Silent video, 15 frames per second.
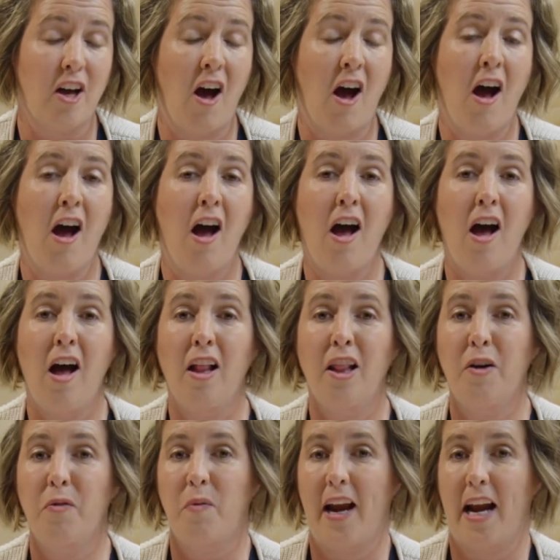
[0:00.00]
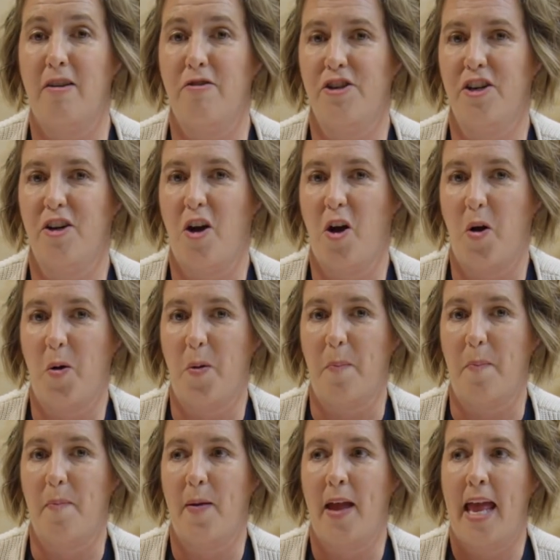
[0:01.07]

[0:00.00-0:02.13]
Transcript: all around your home.